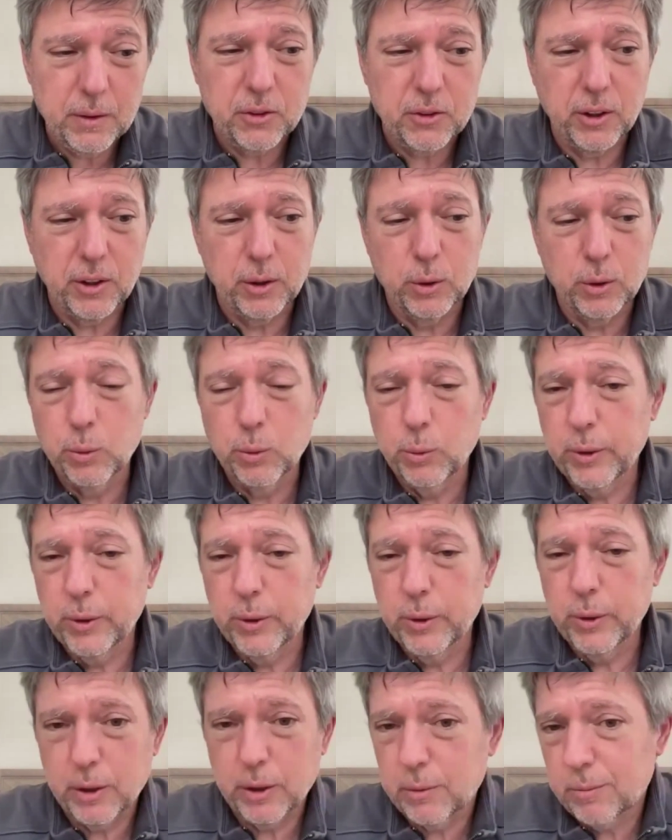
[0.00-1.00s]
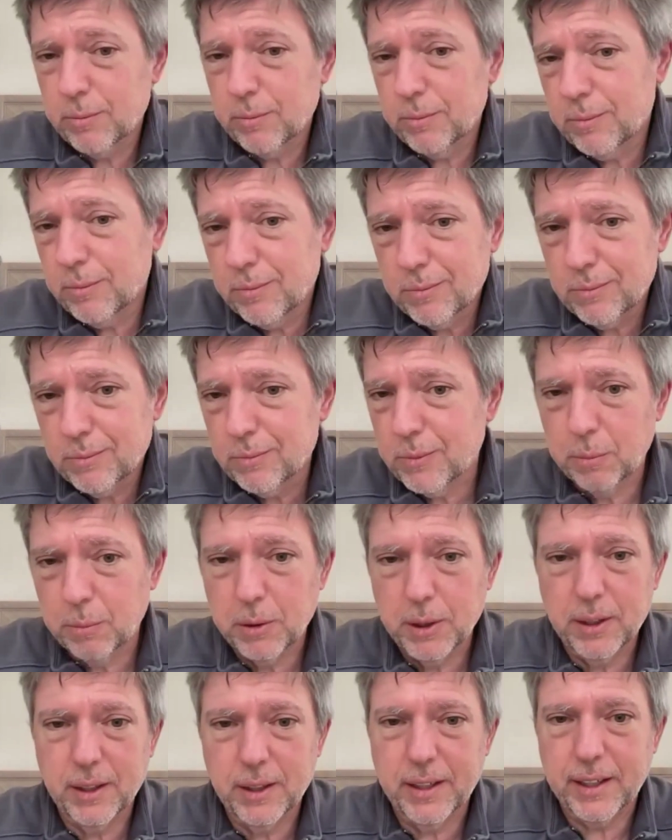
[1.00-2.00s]
So we're
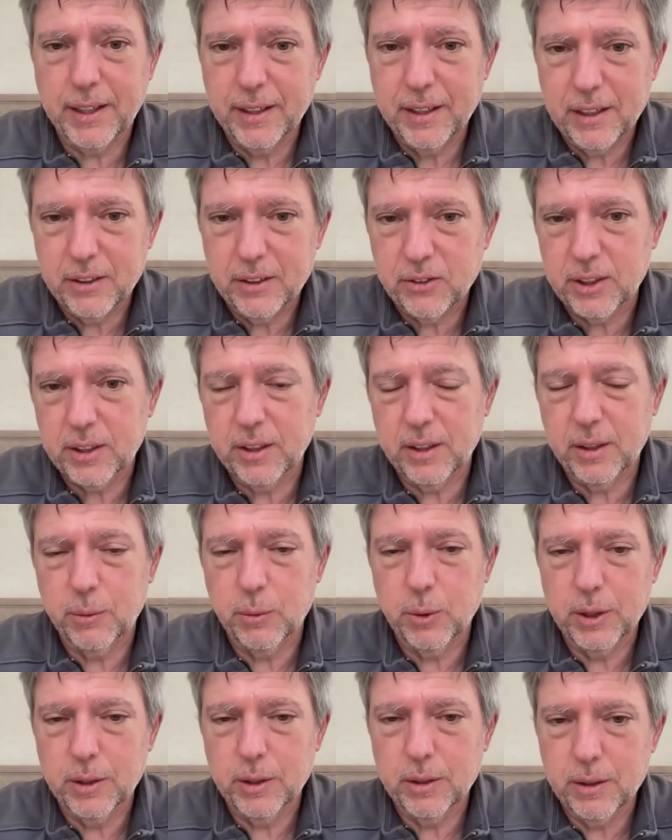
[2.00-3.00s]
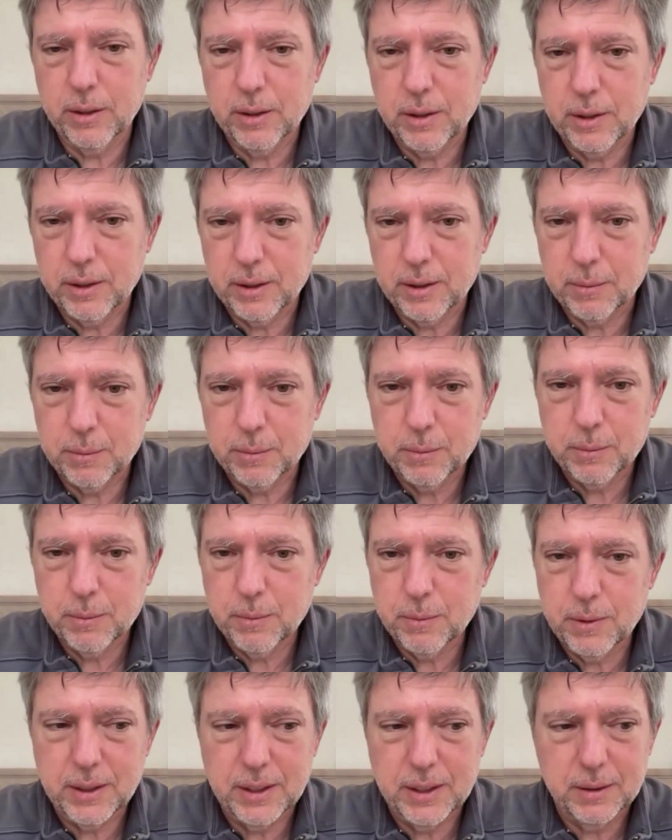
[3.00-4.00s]
completely agnostic on what
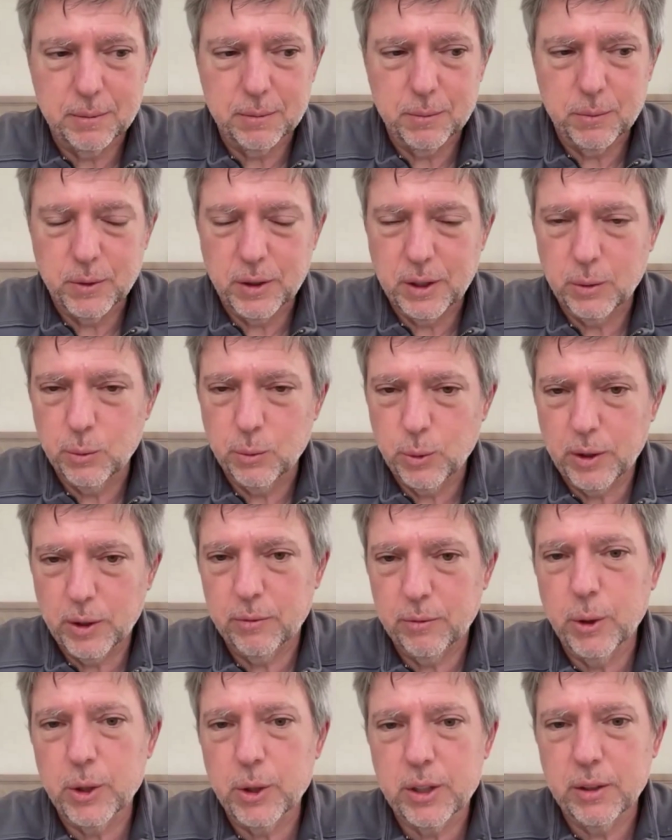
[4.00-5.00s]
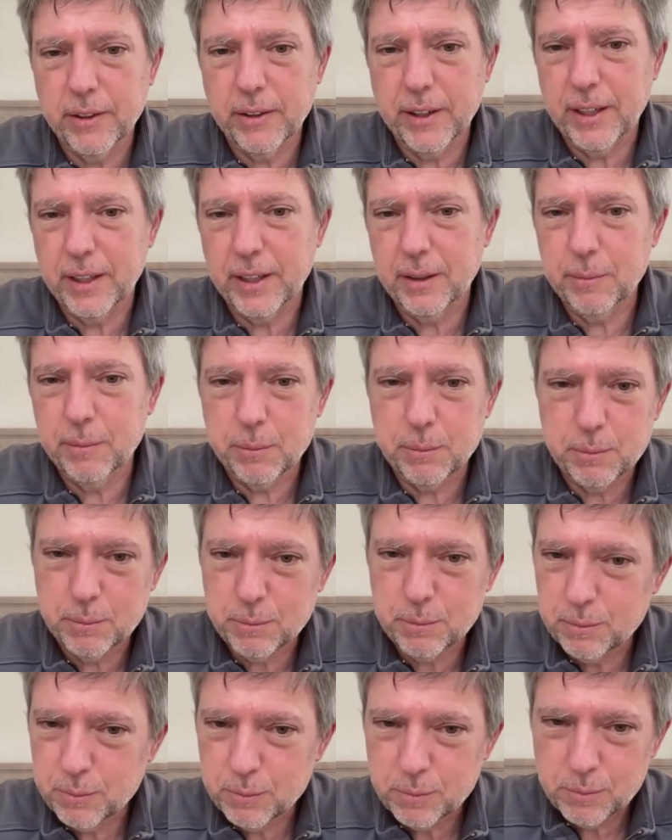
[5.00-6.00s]
what version of that
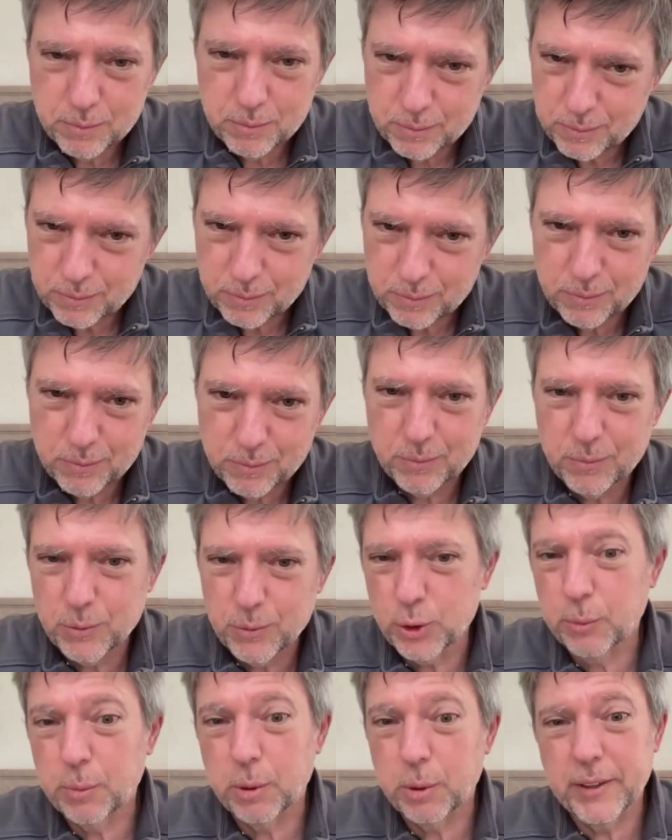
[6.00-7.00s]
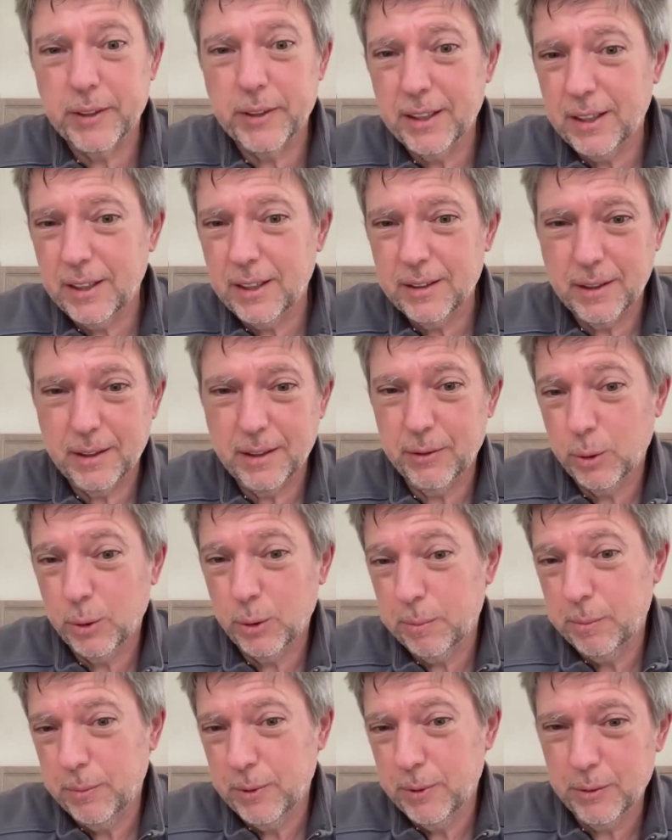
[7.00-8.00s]
should prevail. I have
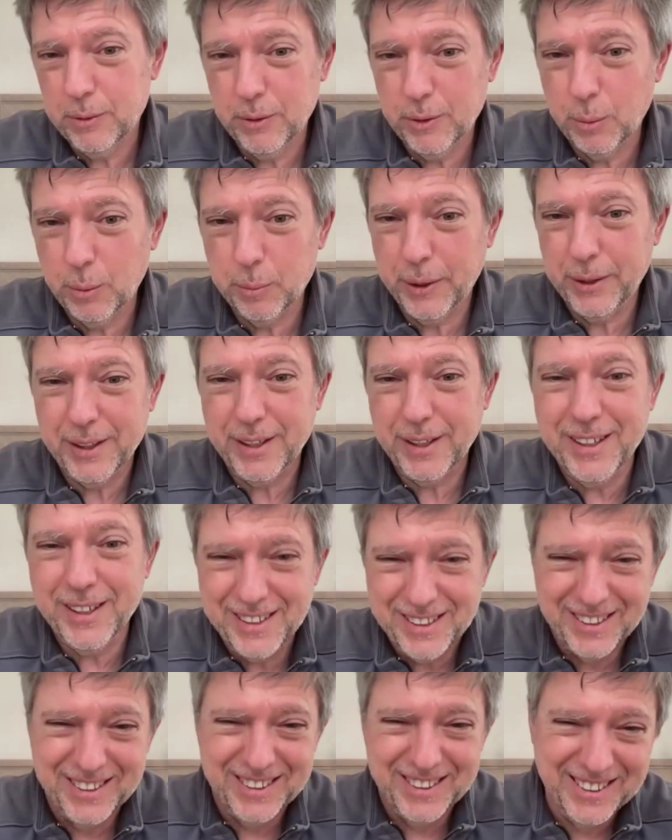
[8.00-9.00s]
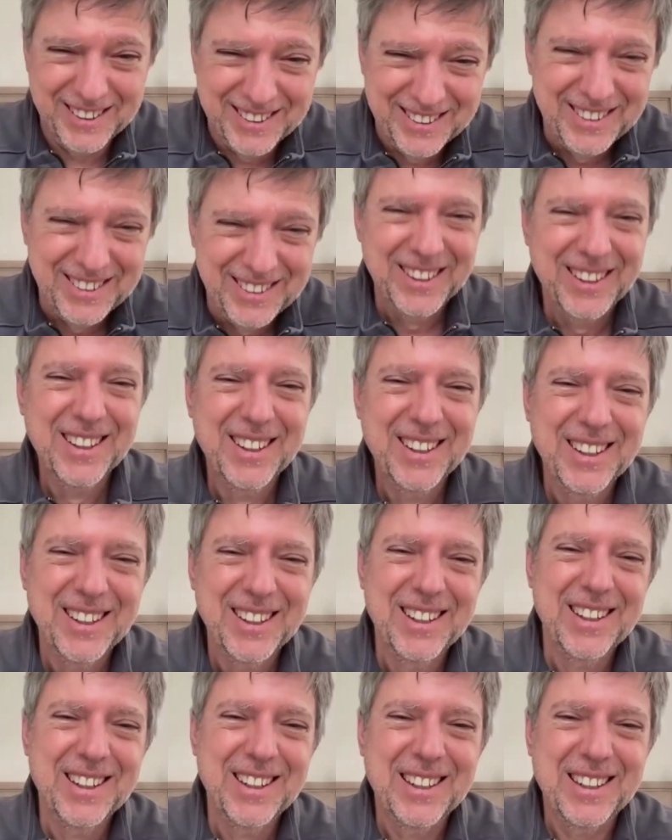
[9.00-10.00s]
no opinion. There
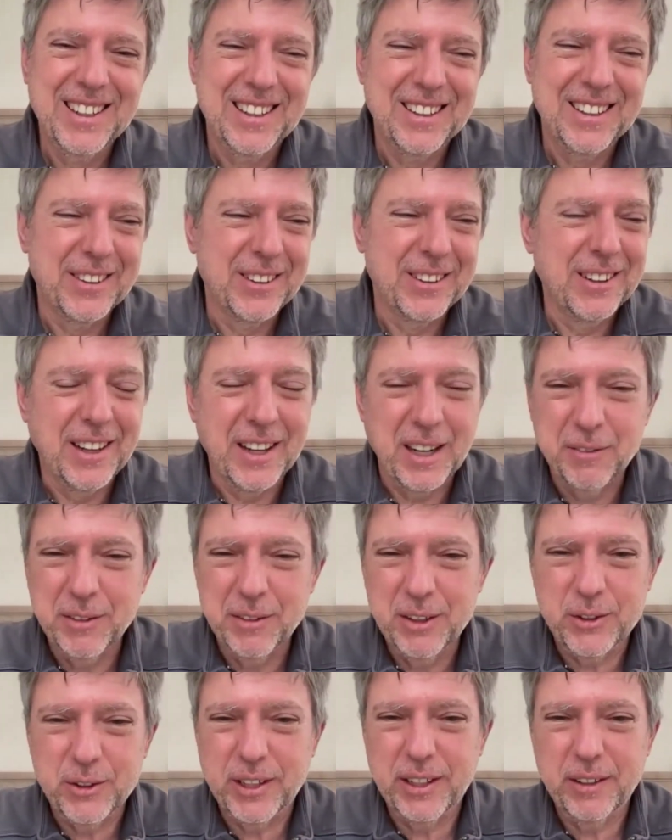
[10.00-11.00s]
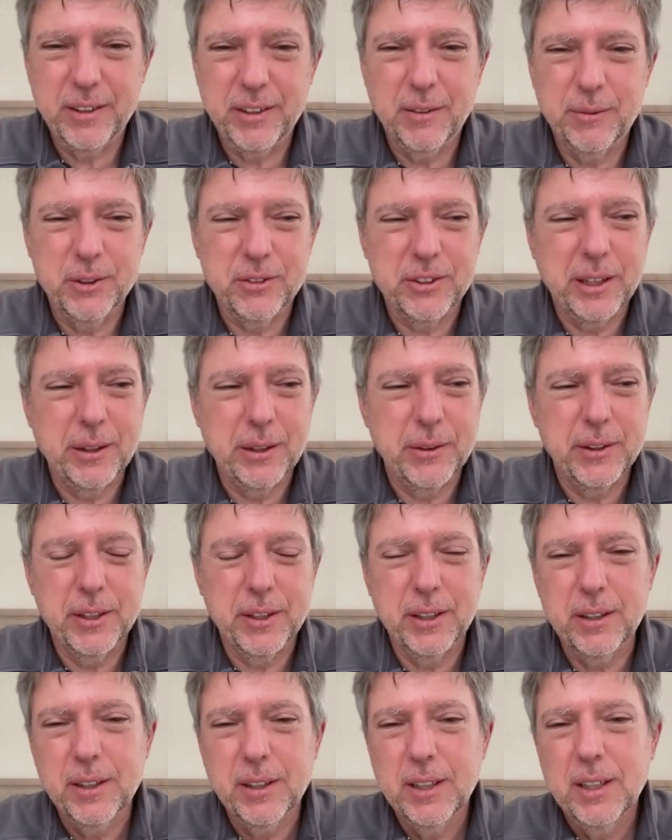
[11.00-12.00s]
are a lot of interesting efforts out
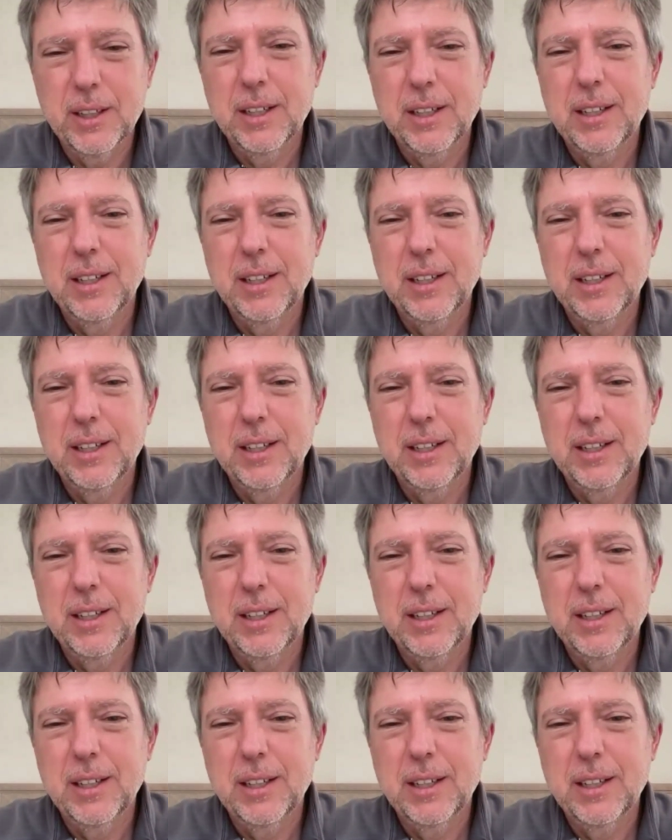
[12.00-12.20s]
there.